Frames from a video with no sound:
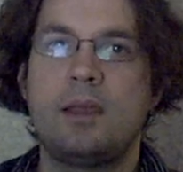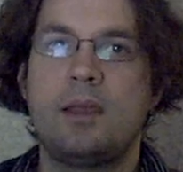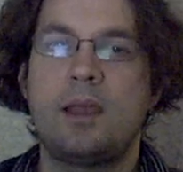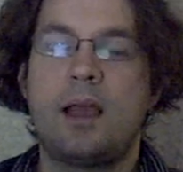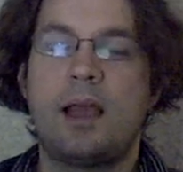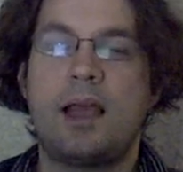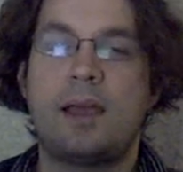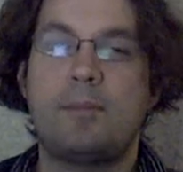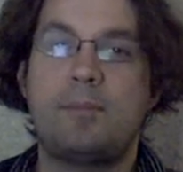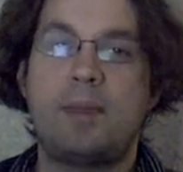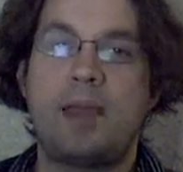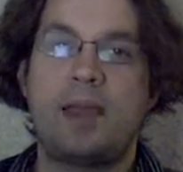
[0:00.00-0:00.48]

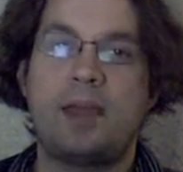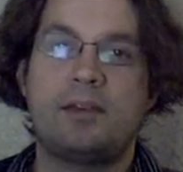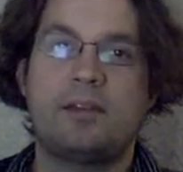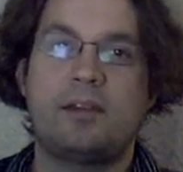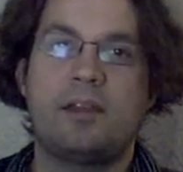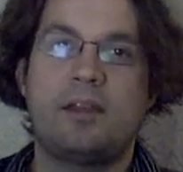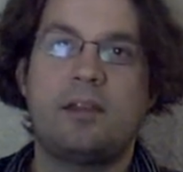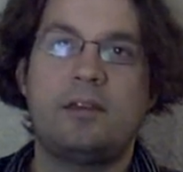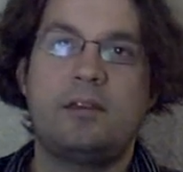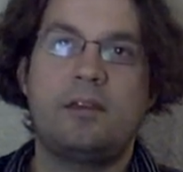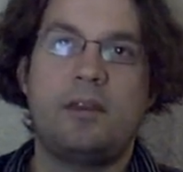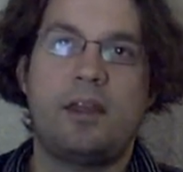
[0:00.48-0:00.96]
I'm
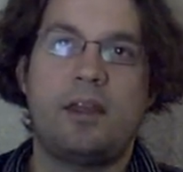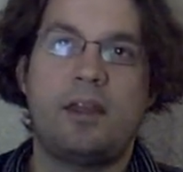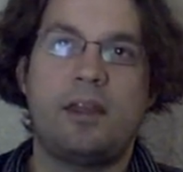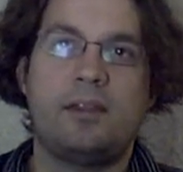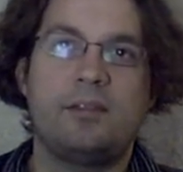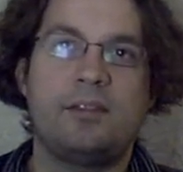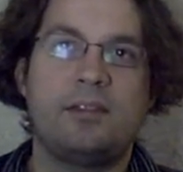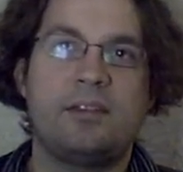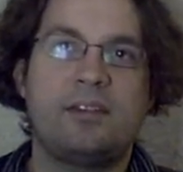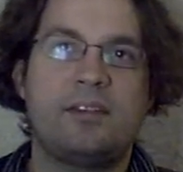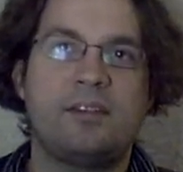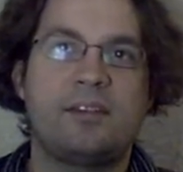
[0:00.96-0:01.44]
Pat Gunn,
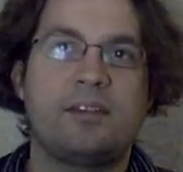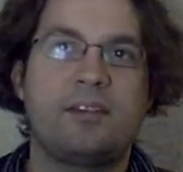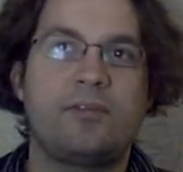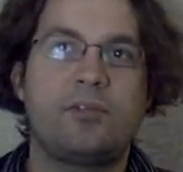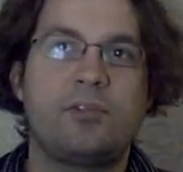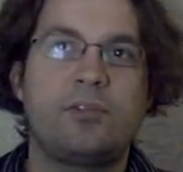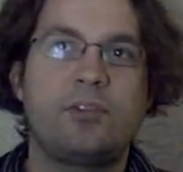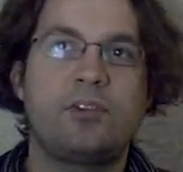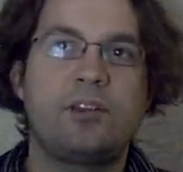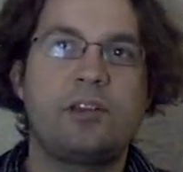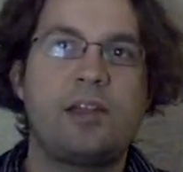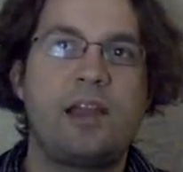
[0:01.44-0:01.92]
and this is the
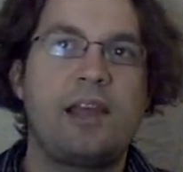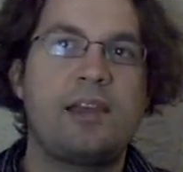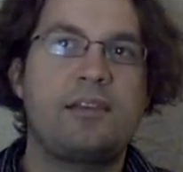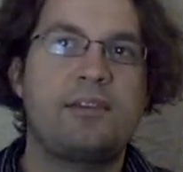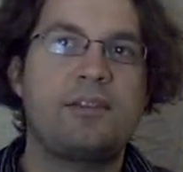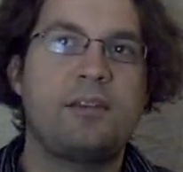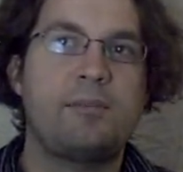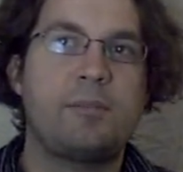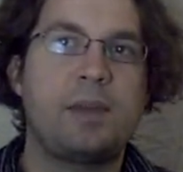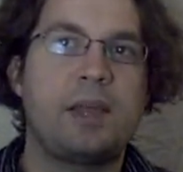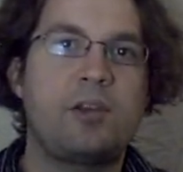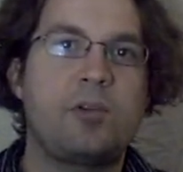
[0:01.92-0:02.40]
first
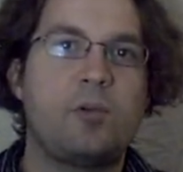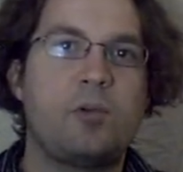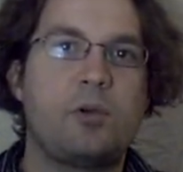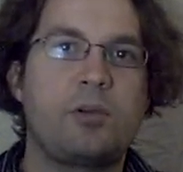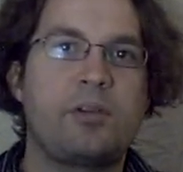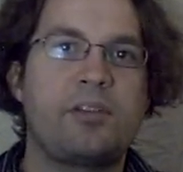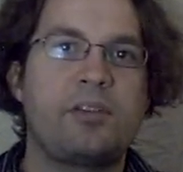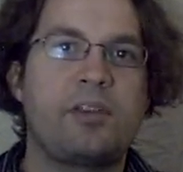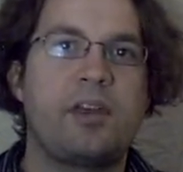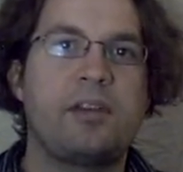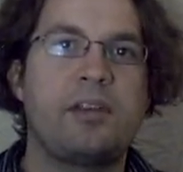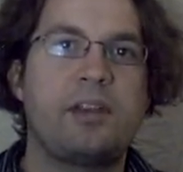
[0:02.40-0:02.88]
class in my
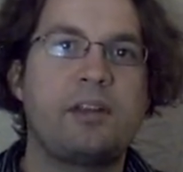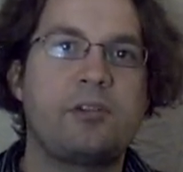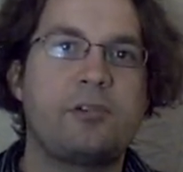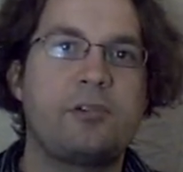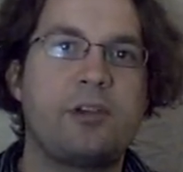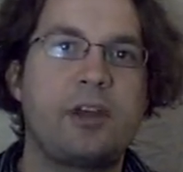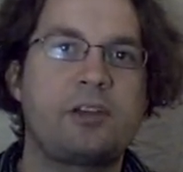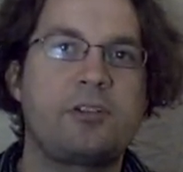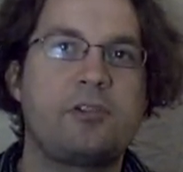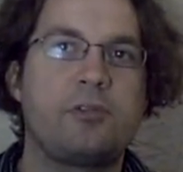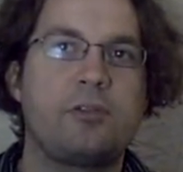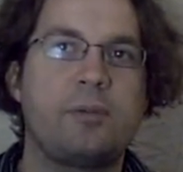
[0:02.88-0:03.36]
course on
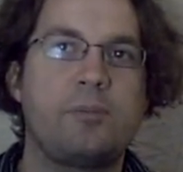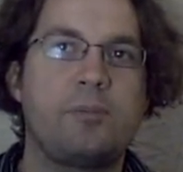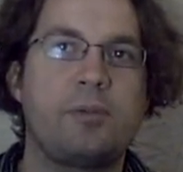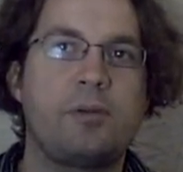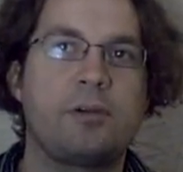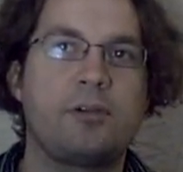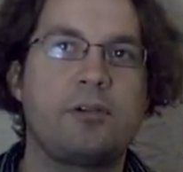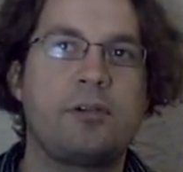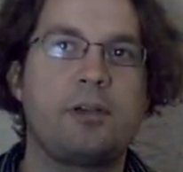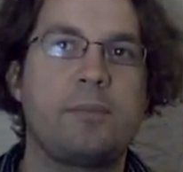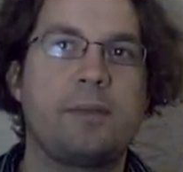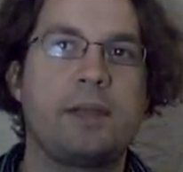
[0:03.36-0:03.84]
introductory
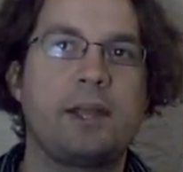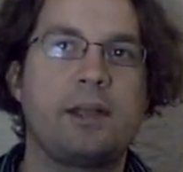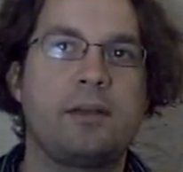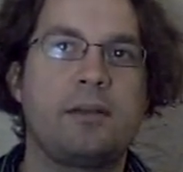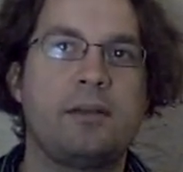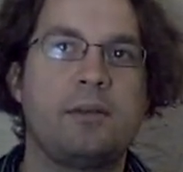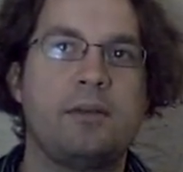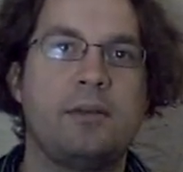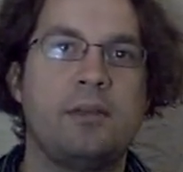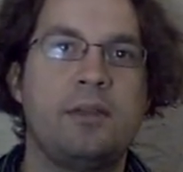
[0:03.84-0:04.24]
programming.